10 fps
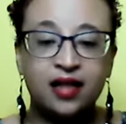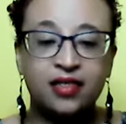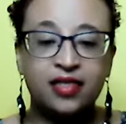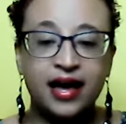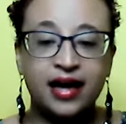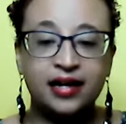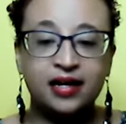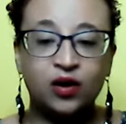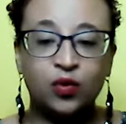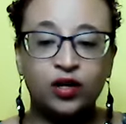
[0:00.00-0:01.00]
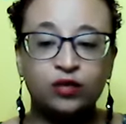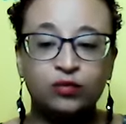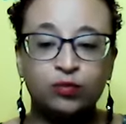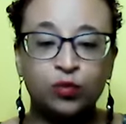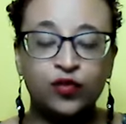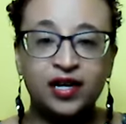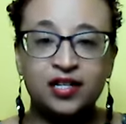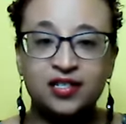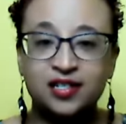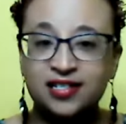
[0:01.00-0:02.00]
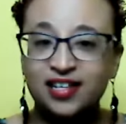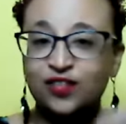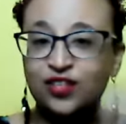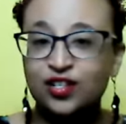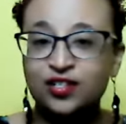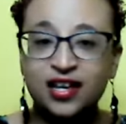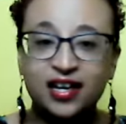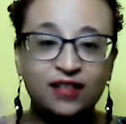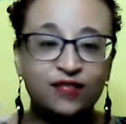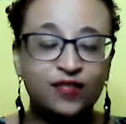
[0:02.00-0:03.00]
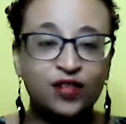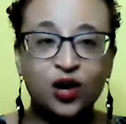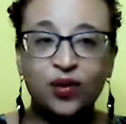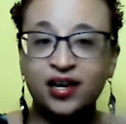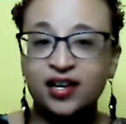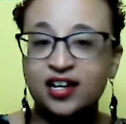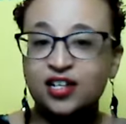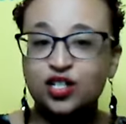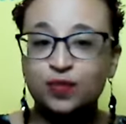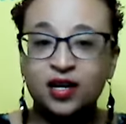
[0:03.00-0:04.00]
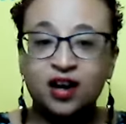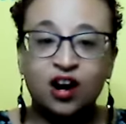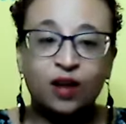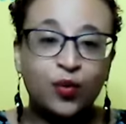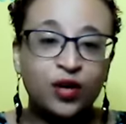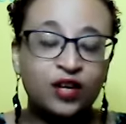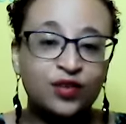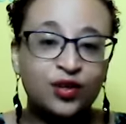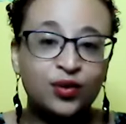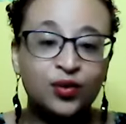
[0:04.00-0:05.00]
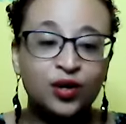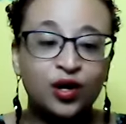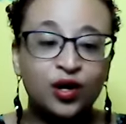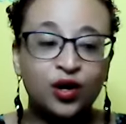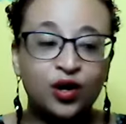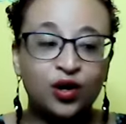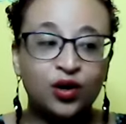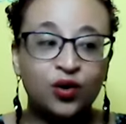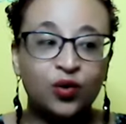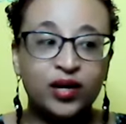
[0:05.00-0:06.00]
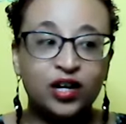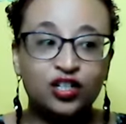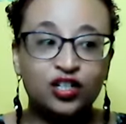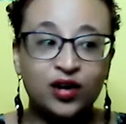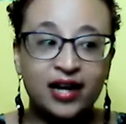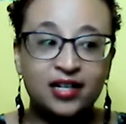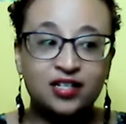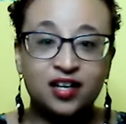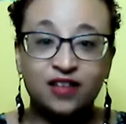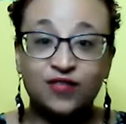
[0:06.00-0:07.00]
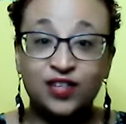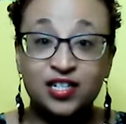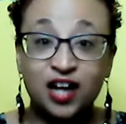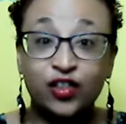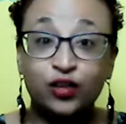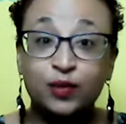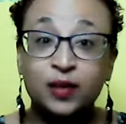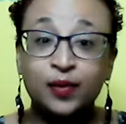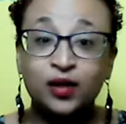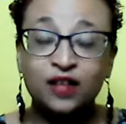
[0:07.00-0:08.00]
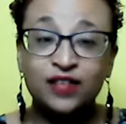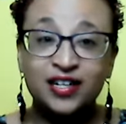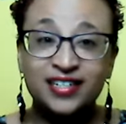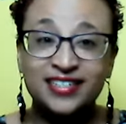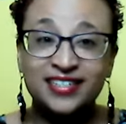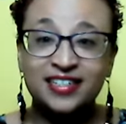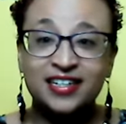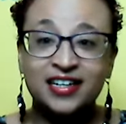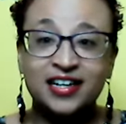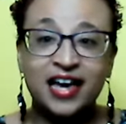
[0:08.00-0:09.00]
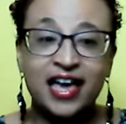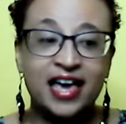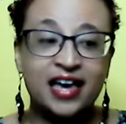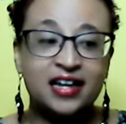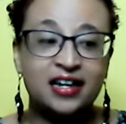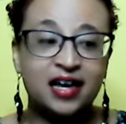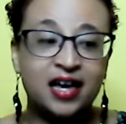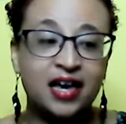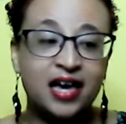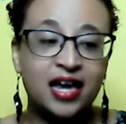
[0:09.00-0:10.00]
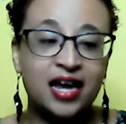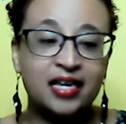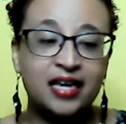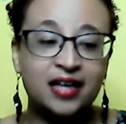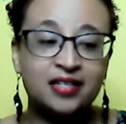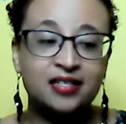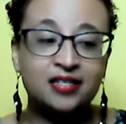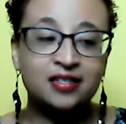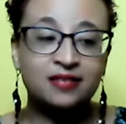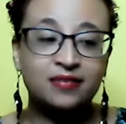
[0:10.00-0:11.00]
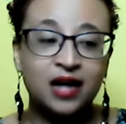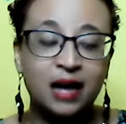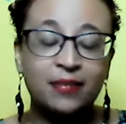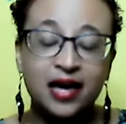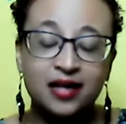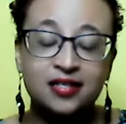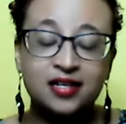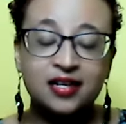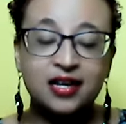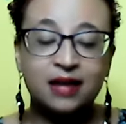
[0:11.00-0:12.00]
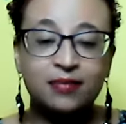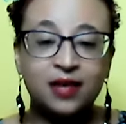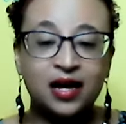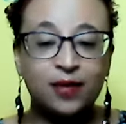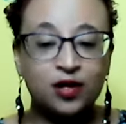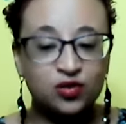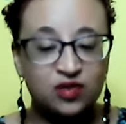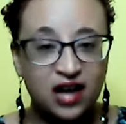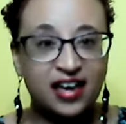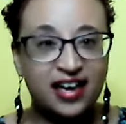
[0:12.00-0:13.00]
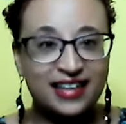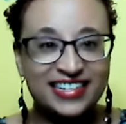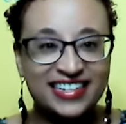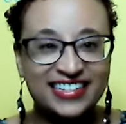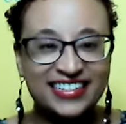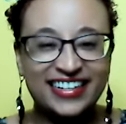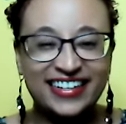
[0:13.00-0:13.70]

that we're moving into instead of just like it flowing and it just being our point of view, we are trying to convince other people of it. And and I guess I'm guessing and I'm and I'm also not guessing